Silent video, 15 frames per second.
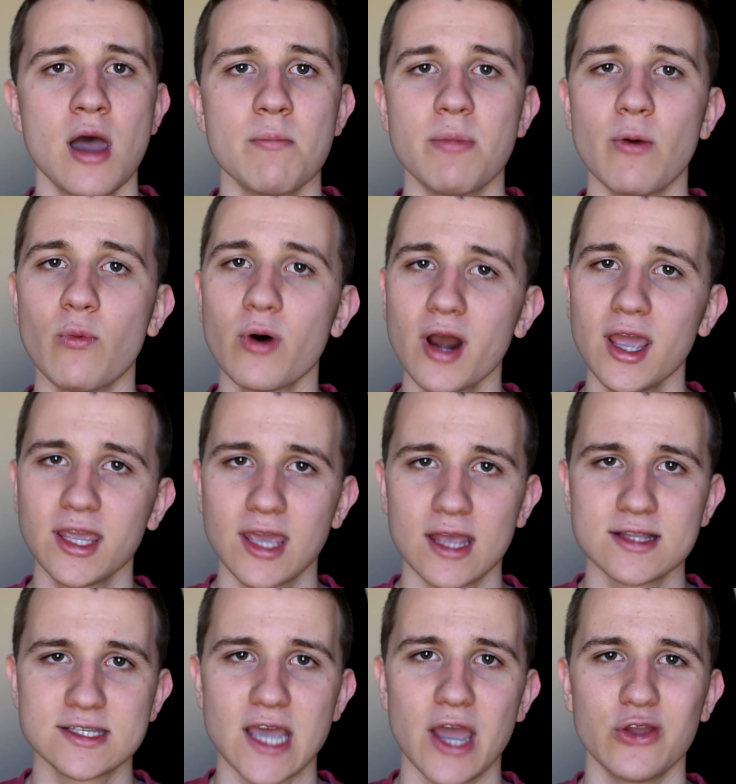But what I
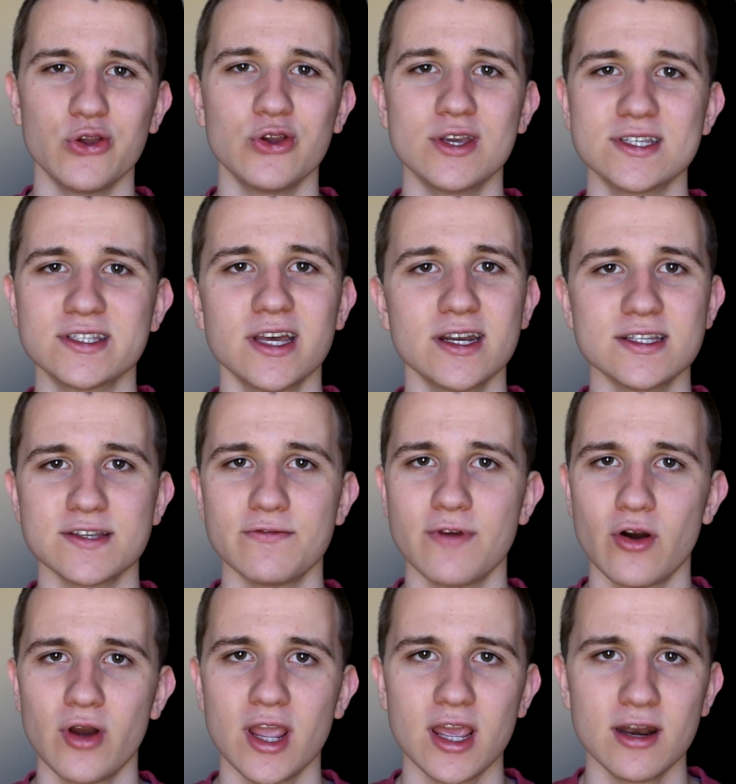can tell you is that is a
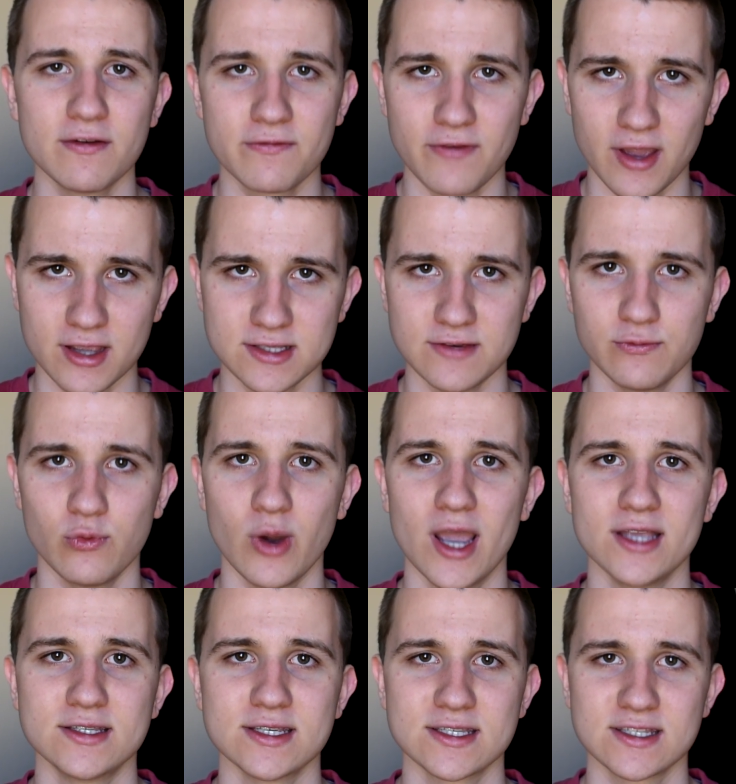very ineffective
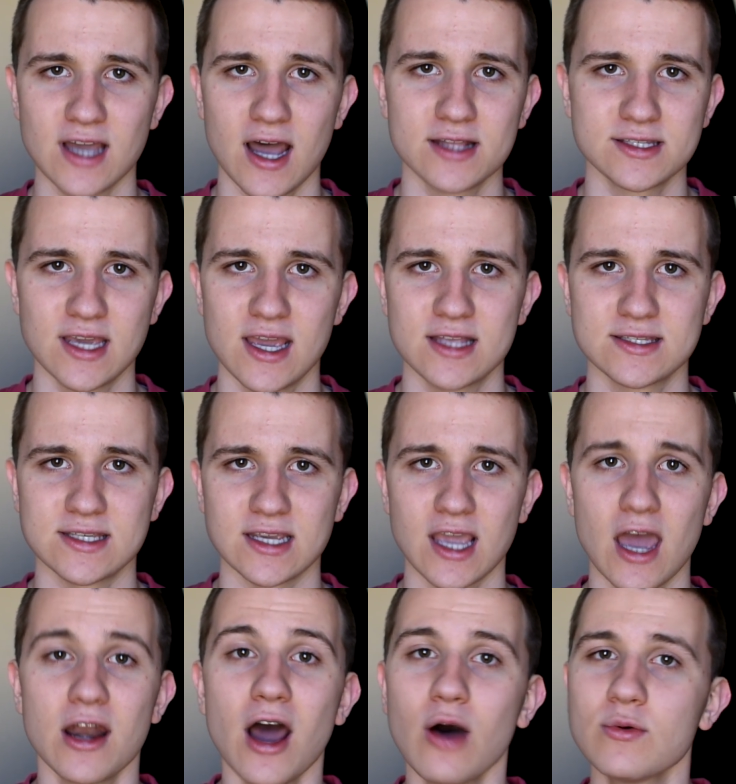way to start dancing.
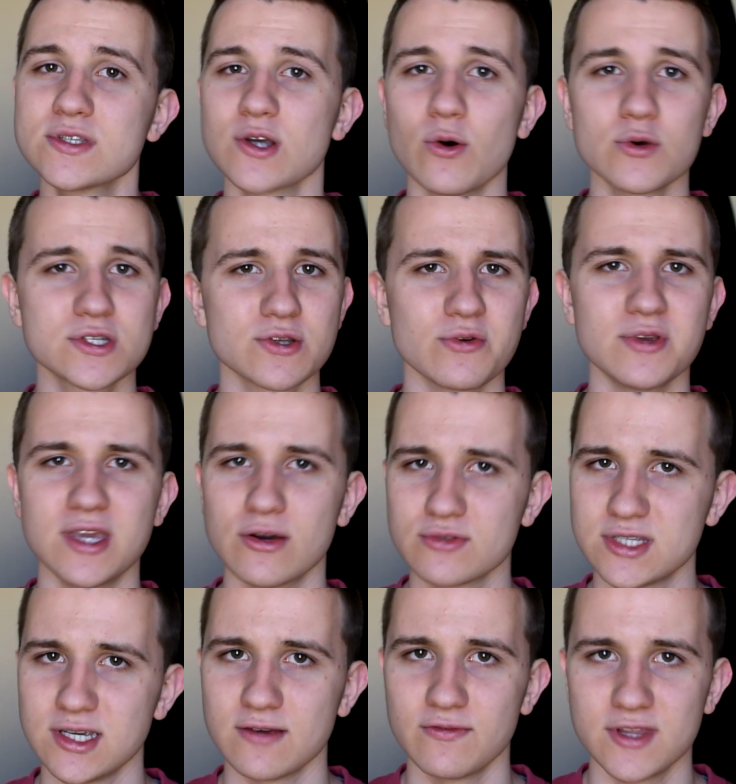And I was also
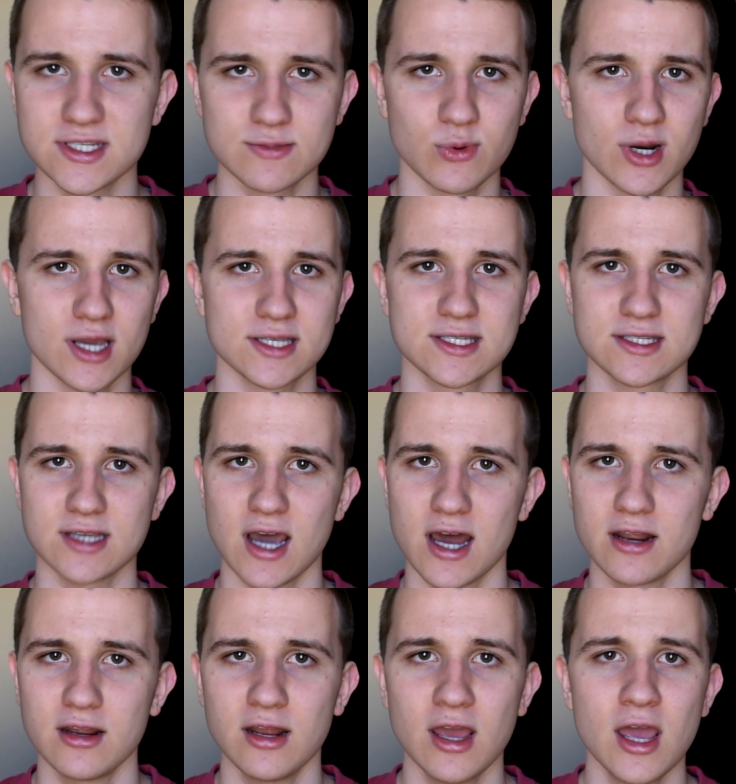guilty of this when I
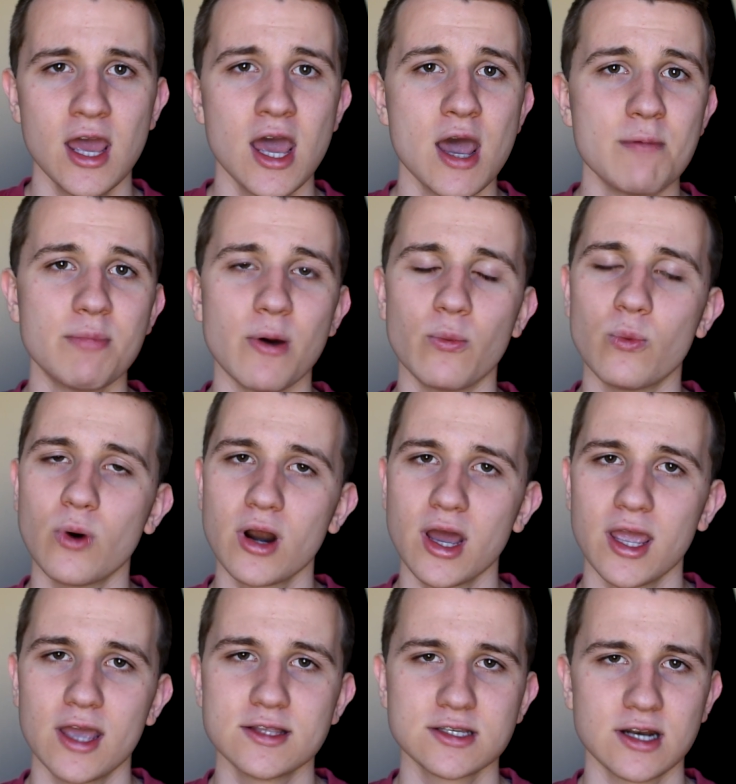started, but what
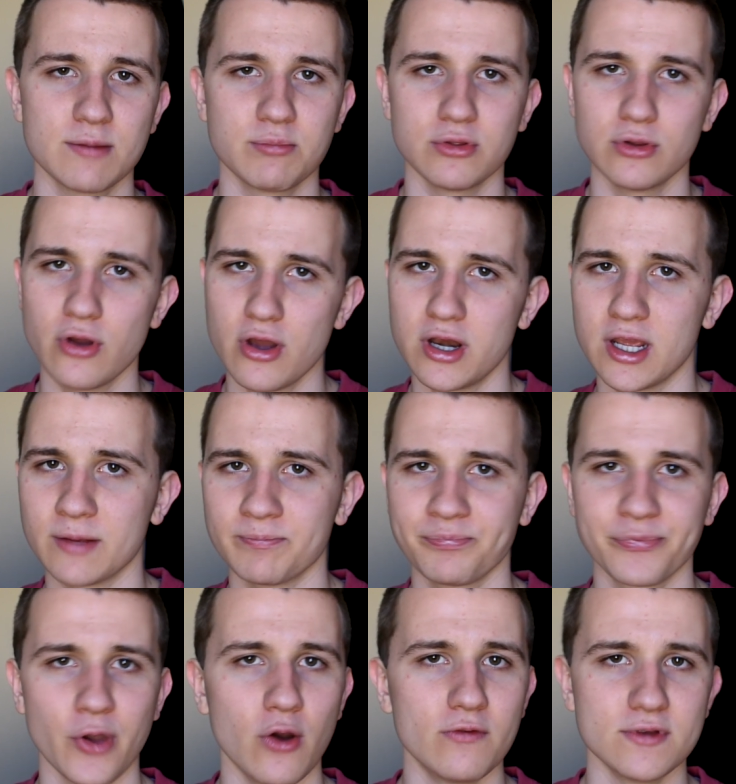I ended up learning
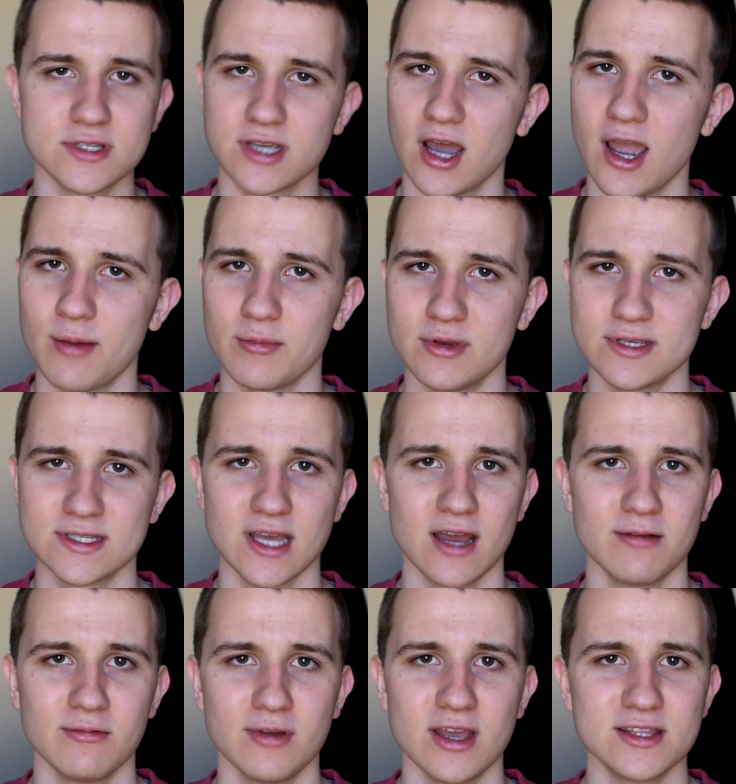over time is
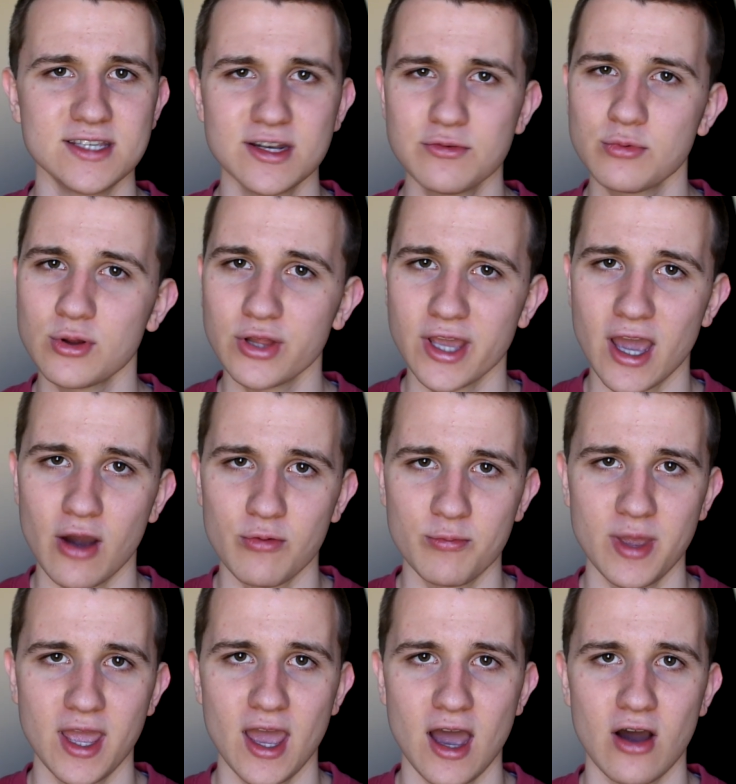that it didn't really help
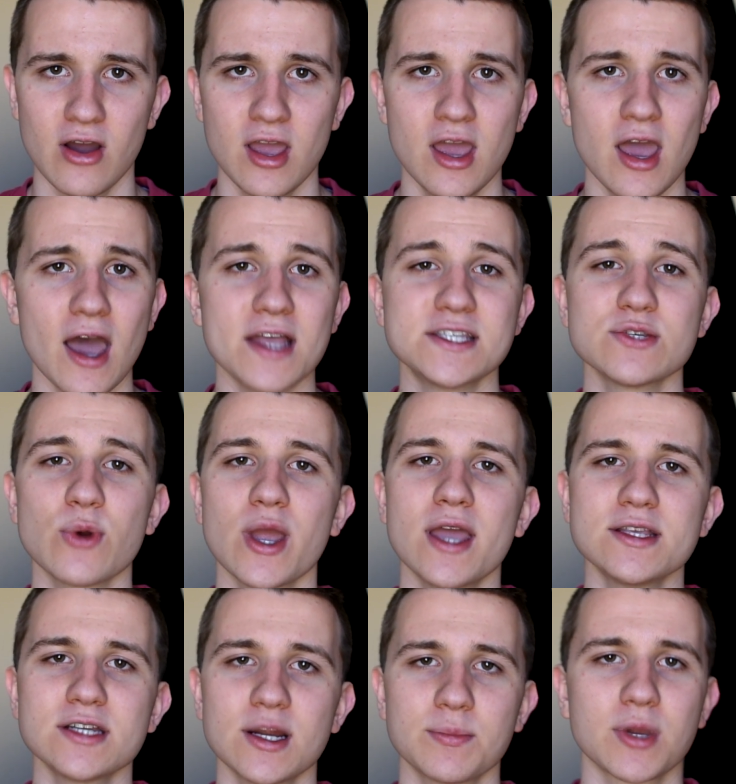me out. And so I
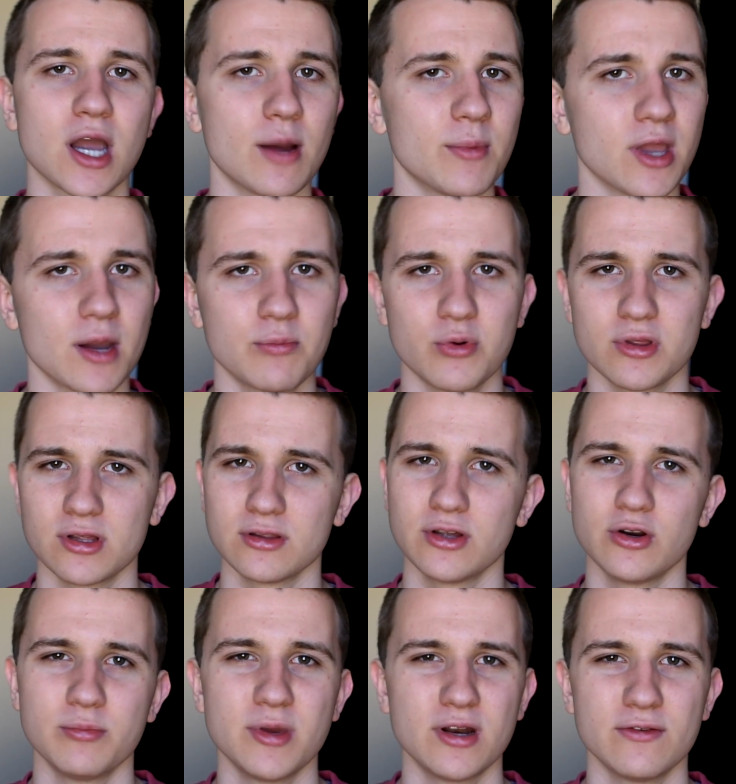ended up coming up with a
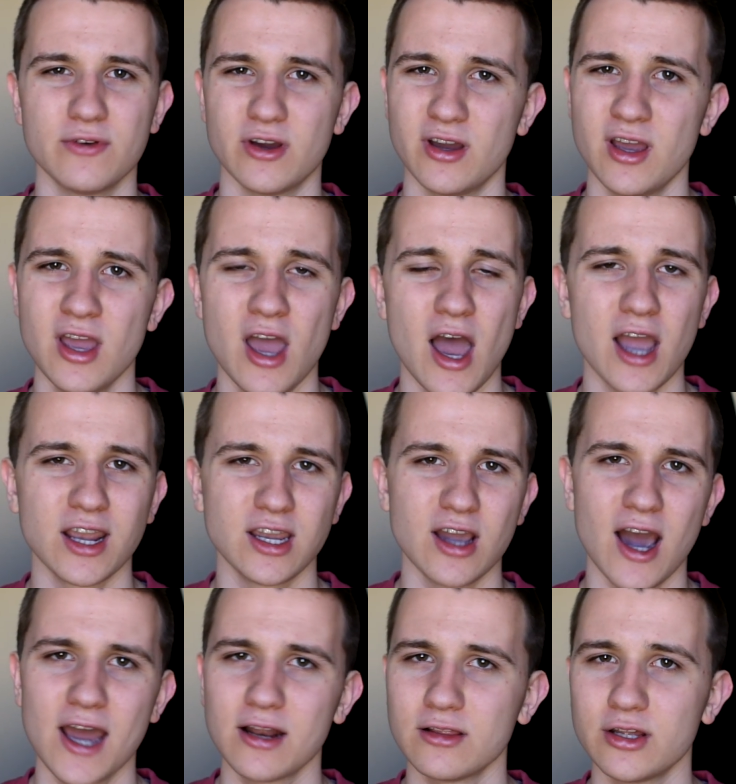little bit of a
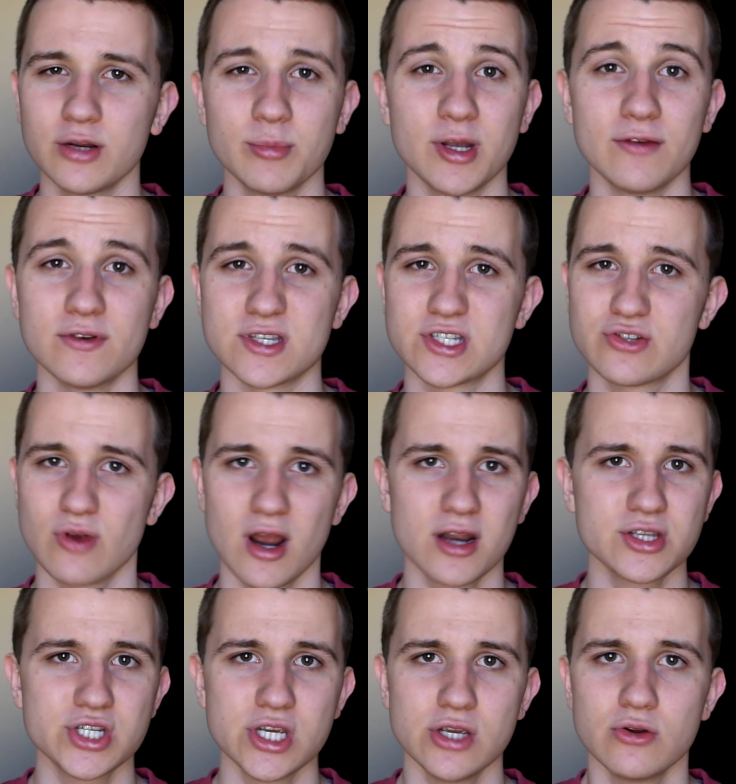guide, a little bit of a
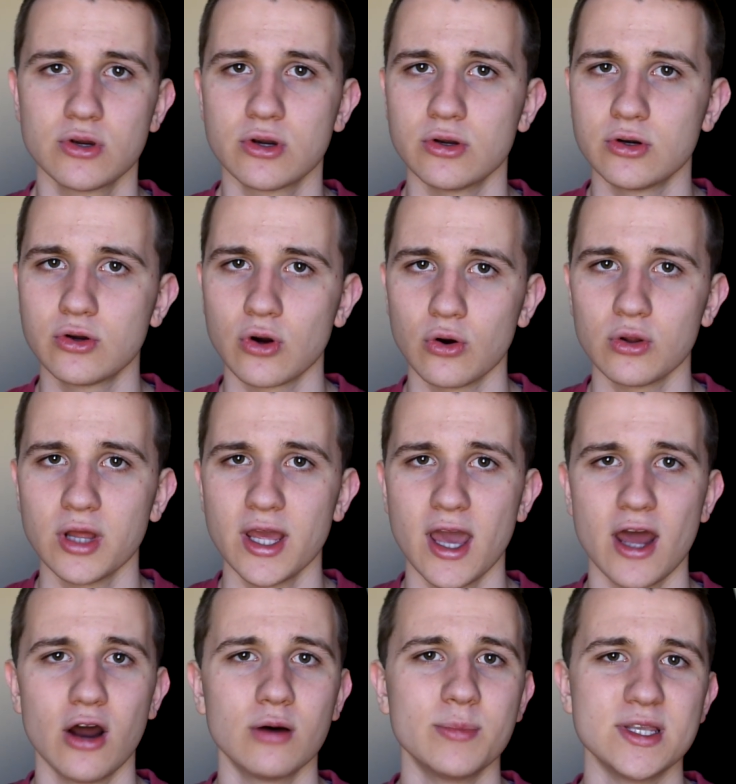strategy you could call it,
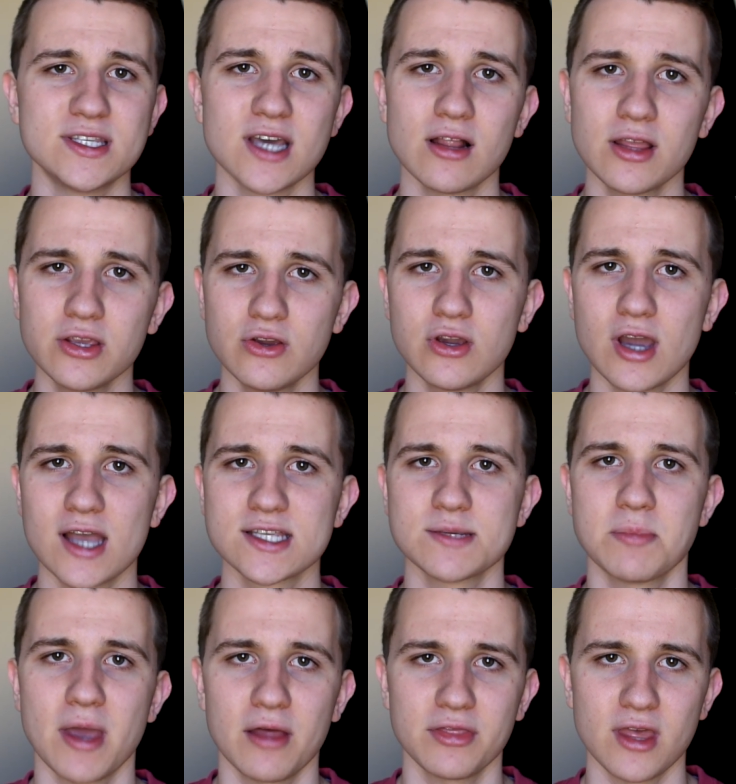and I'll be telling you guys
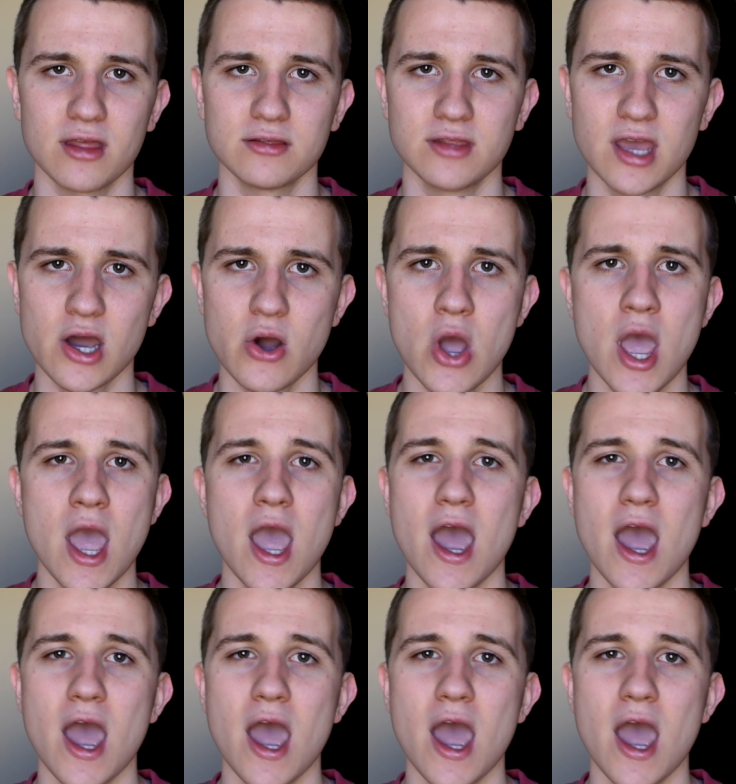about that now.